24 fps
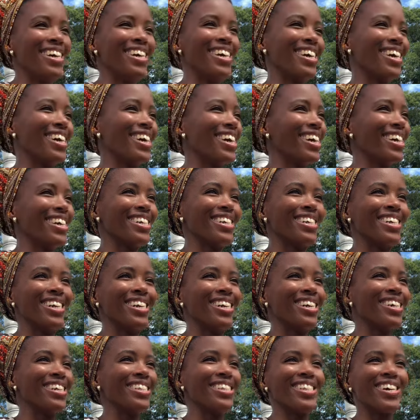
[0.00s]
Hey,
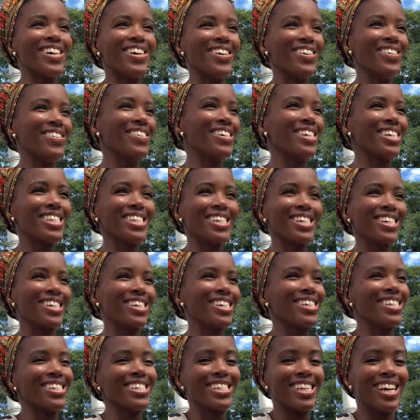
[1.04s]
it's always a
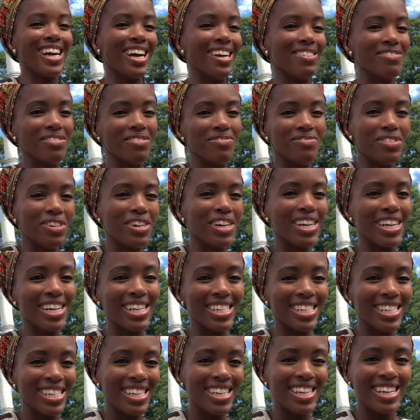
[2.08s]
good time in Boca
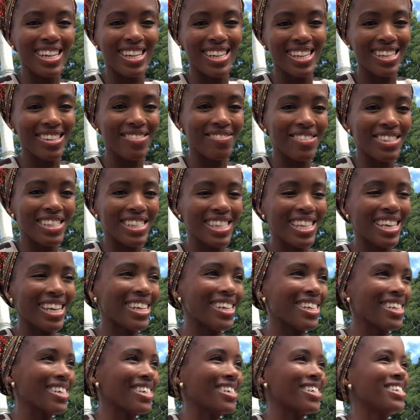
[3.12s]
Chica, let me tell
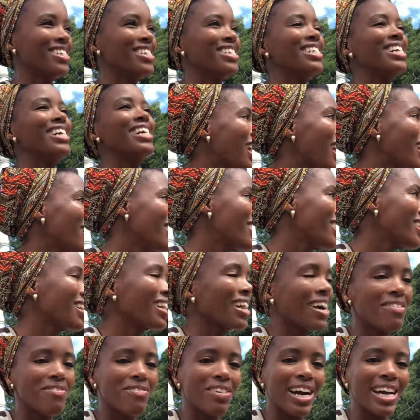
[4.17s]
you. I think
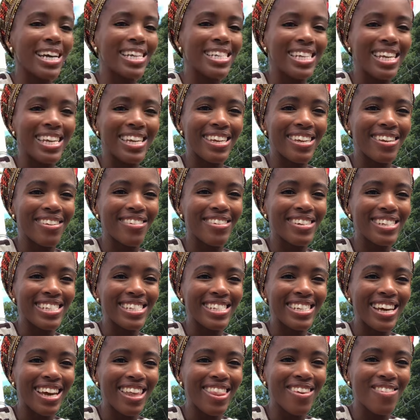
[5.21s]
I might take you on
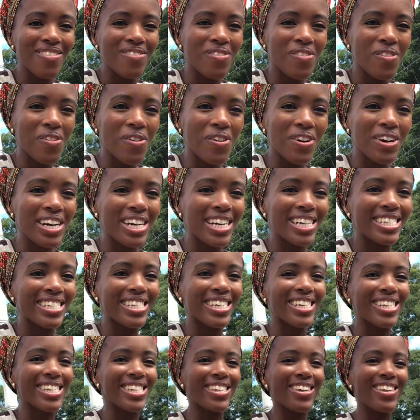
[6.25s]
another walk
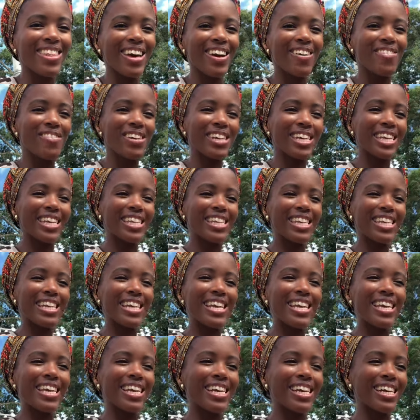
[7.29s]
just so that we can
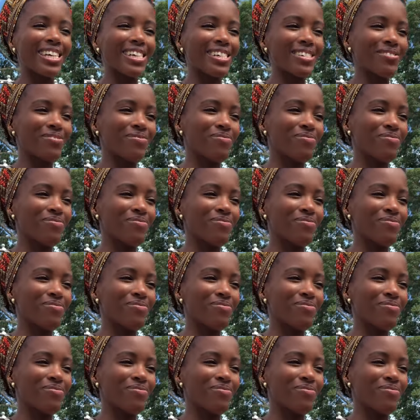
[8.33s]
hear